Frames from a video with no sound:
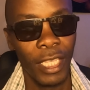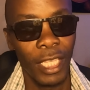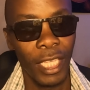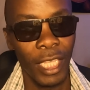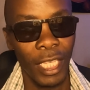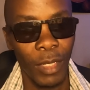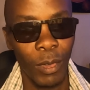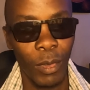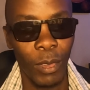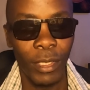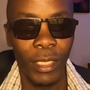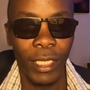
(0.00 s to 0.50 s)

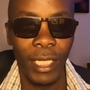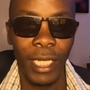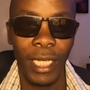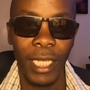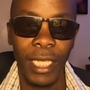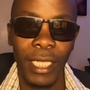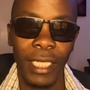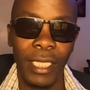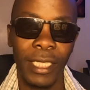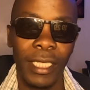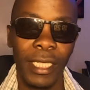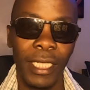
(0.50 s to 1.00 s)
he was
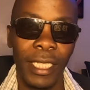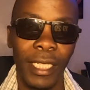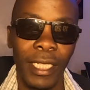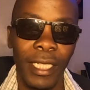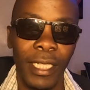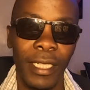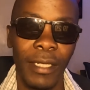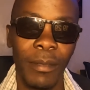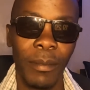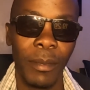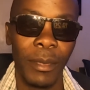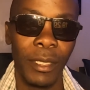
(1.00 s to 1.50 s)

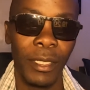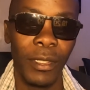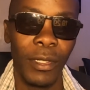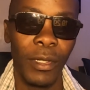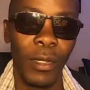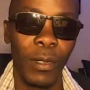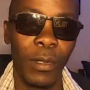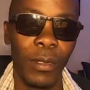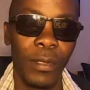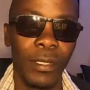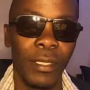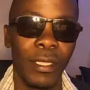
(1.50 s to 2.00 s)
elected
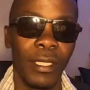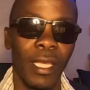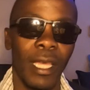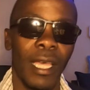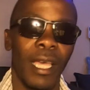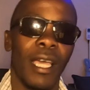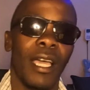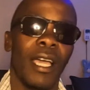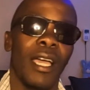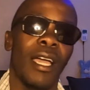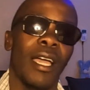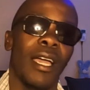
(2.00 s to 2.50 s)
because
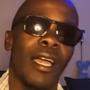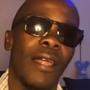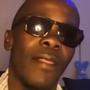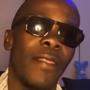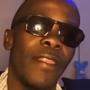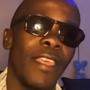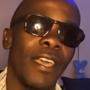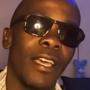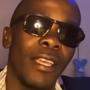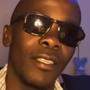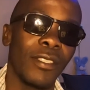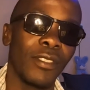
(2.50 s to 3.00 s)

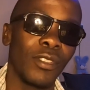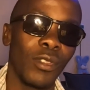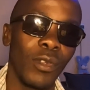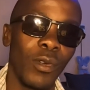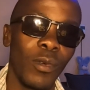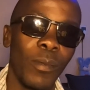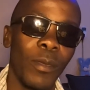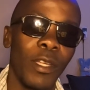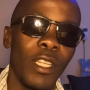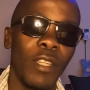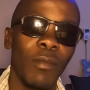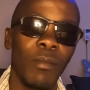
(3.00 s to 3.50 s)
there are
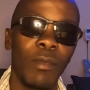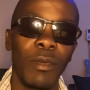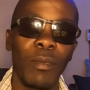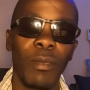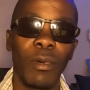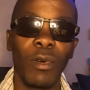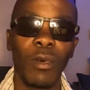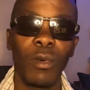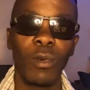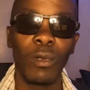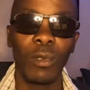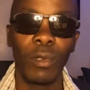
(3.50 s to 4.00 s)
so many
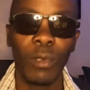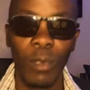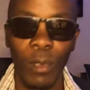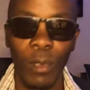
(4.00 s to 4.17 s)
people who